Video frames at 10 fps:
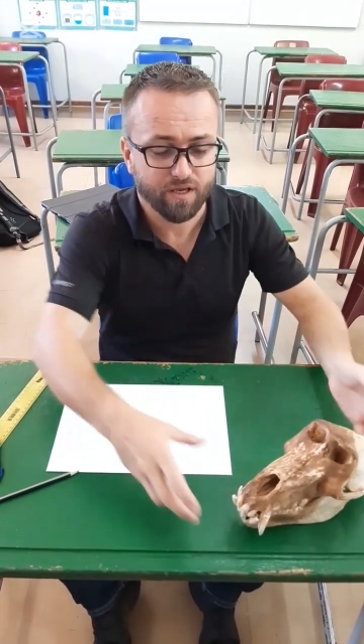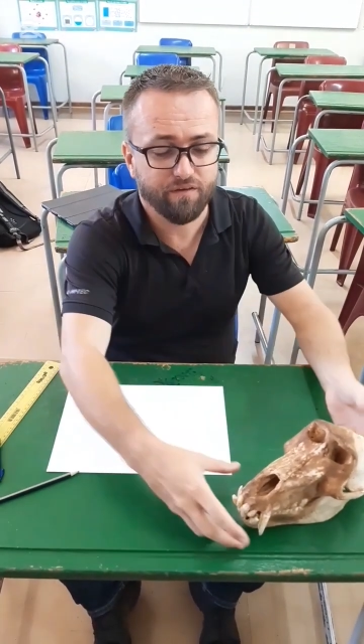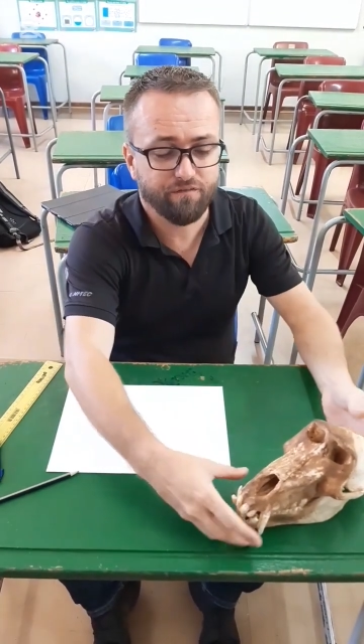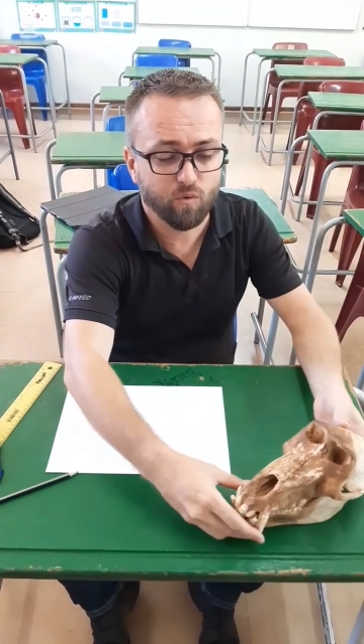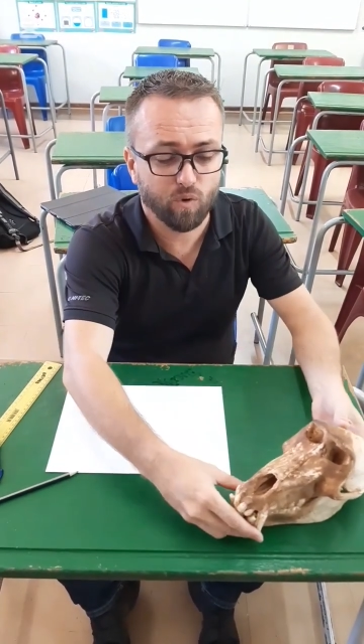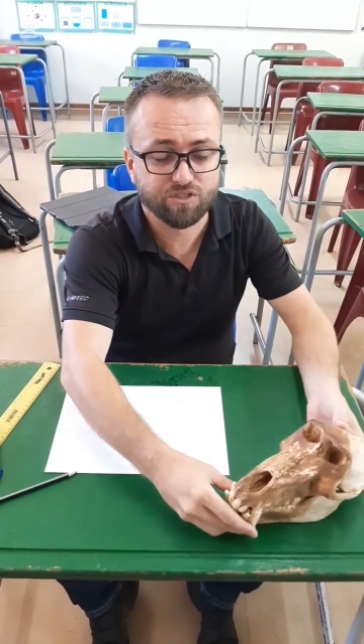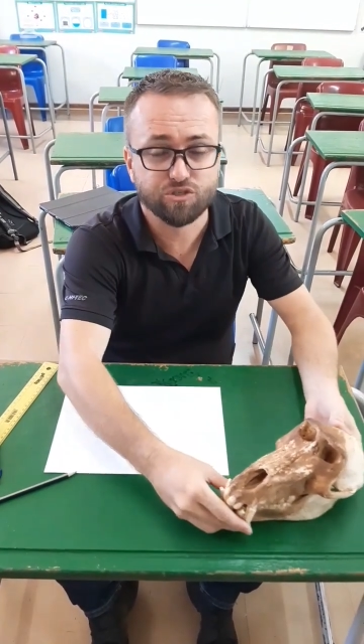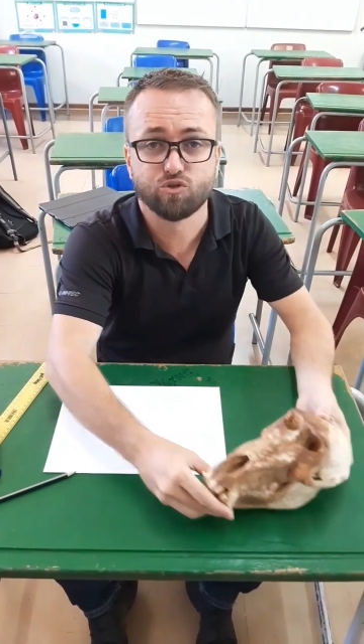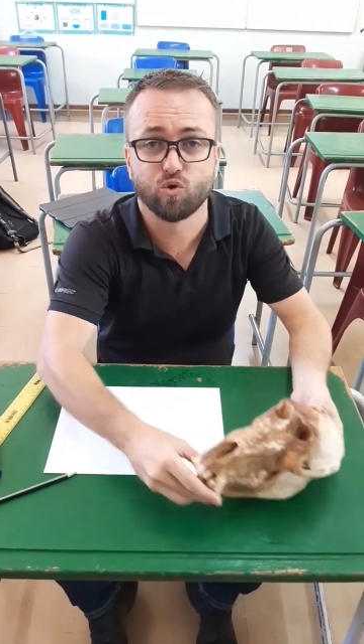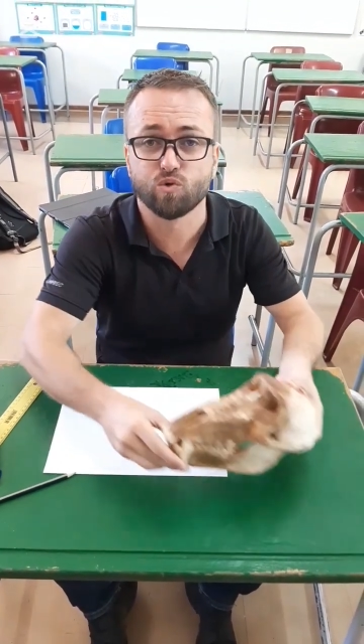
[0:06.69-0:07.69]
If you want
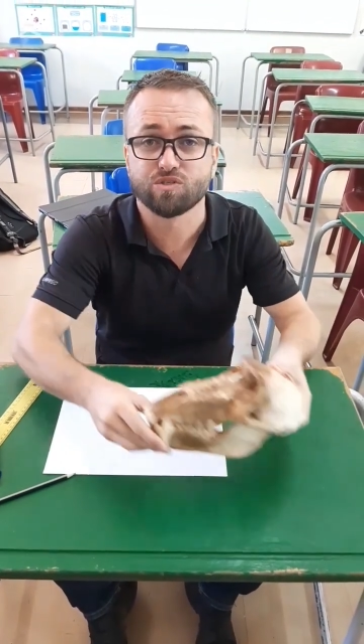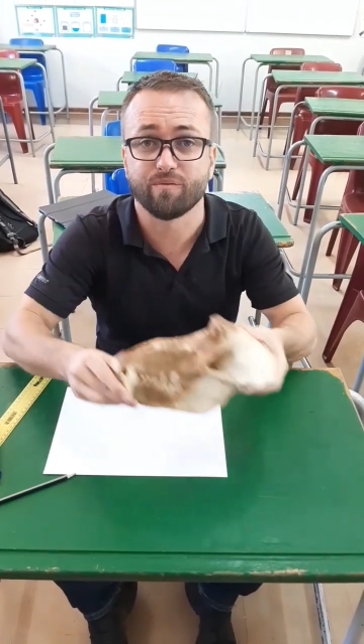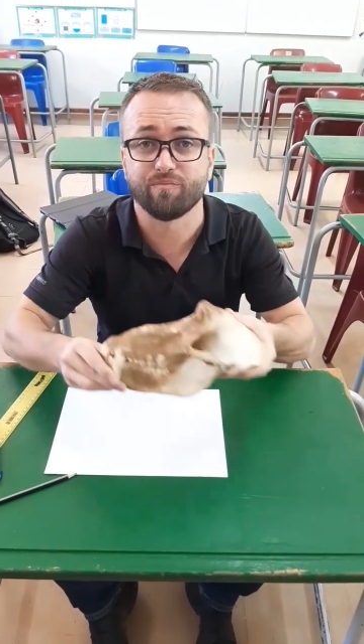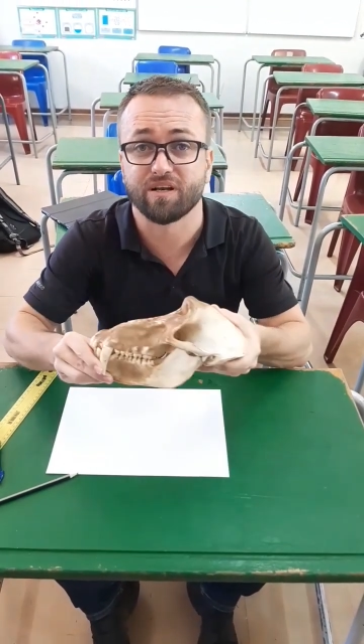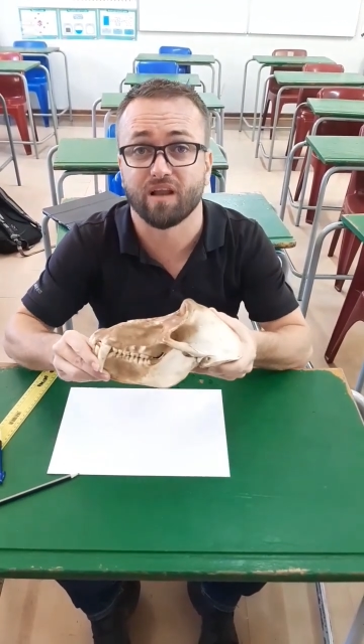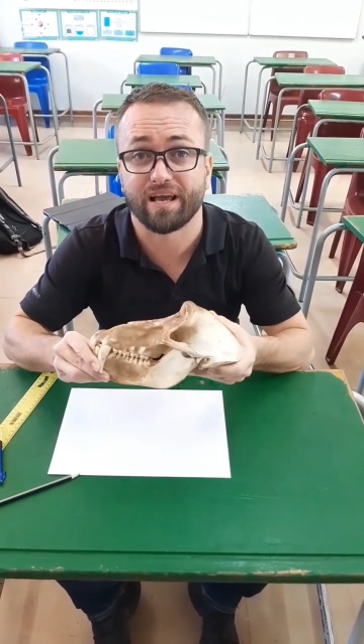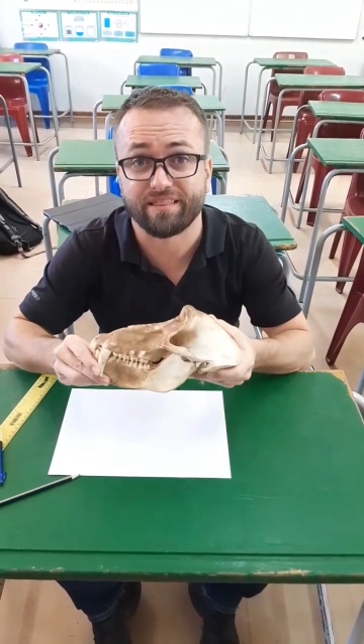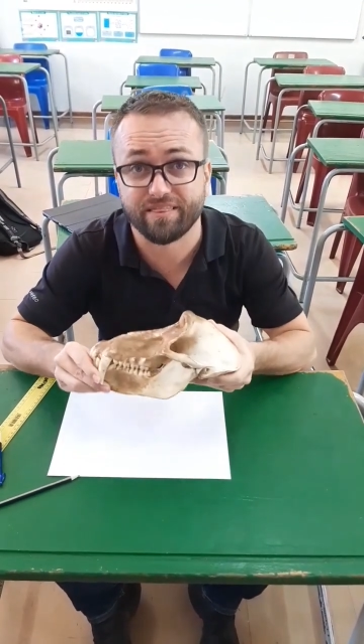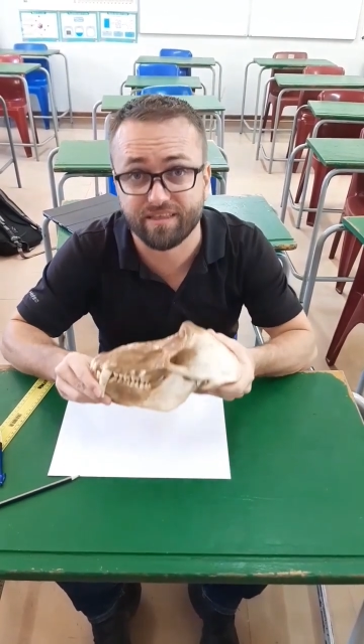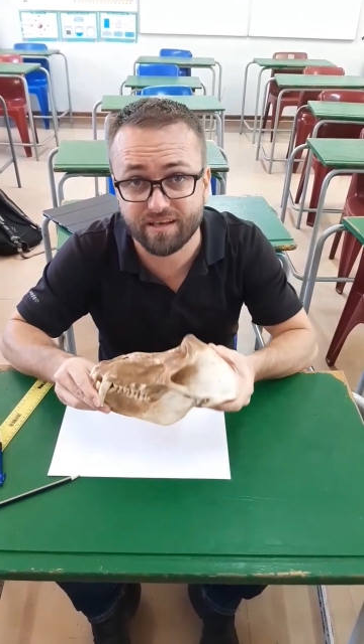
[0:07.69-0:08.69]
to draw something like
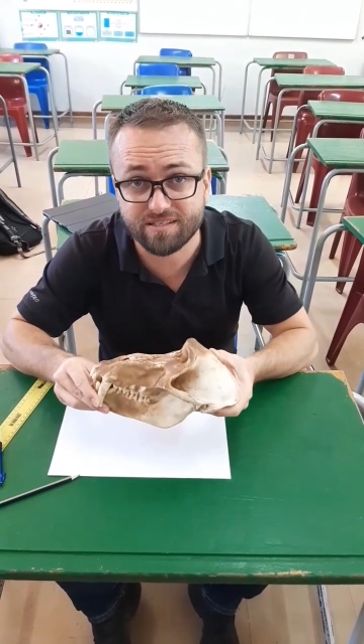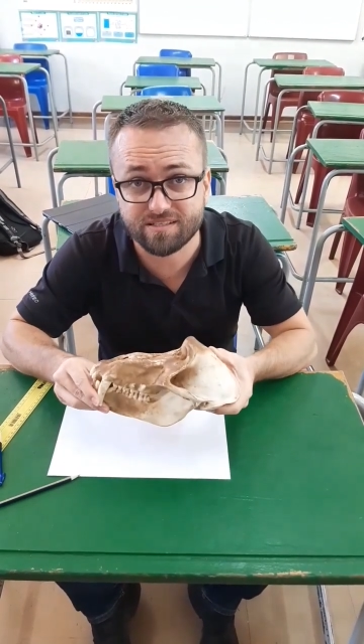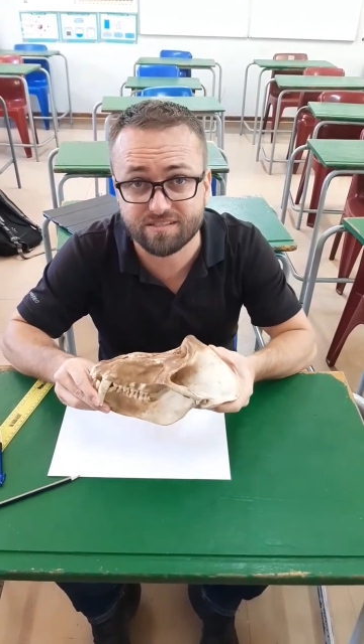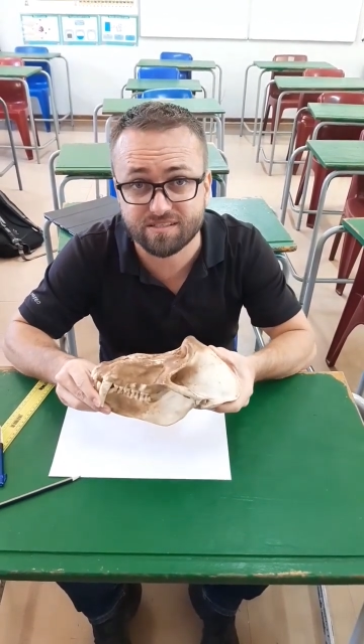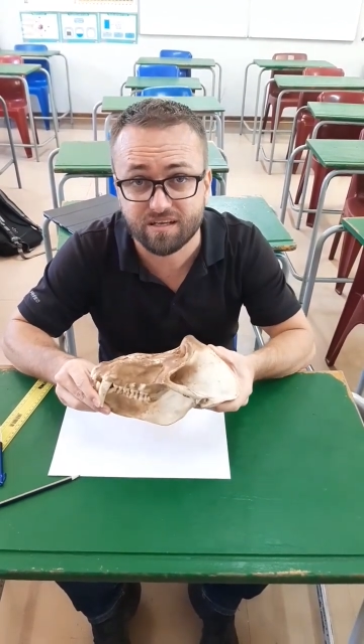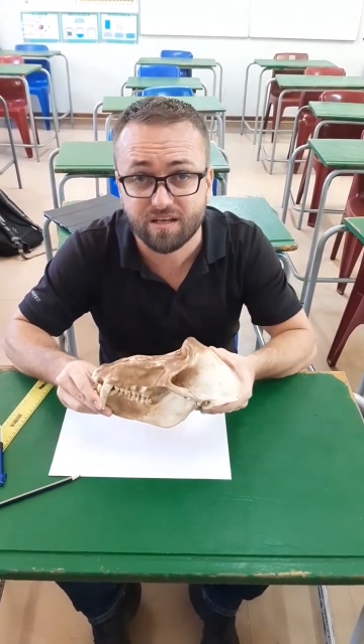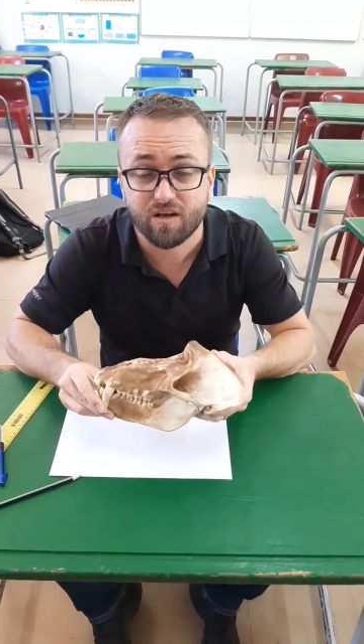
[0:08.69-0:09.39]
this,